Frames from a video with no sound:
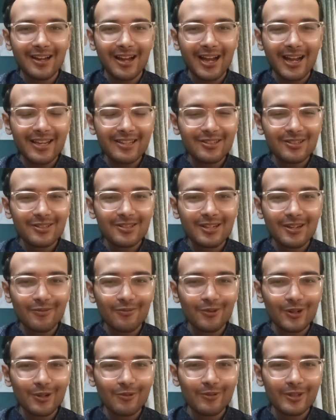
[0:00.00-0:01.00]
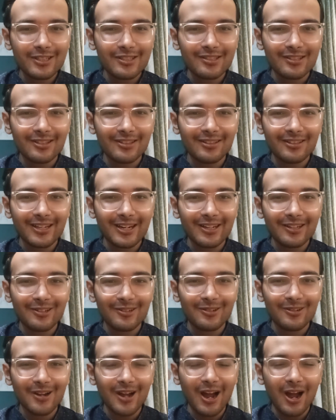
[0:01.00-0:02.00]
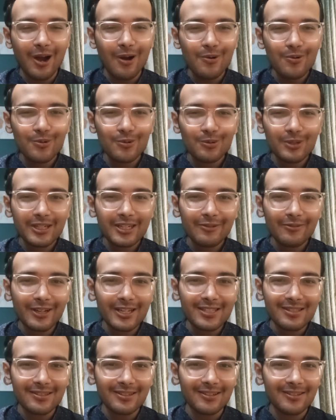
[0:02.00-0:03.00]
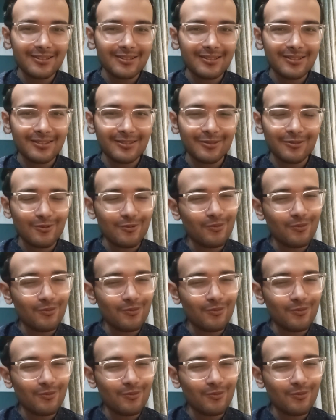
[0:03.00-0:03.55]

I just have one question that how do they devise this?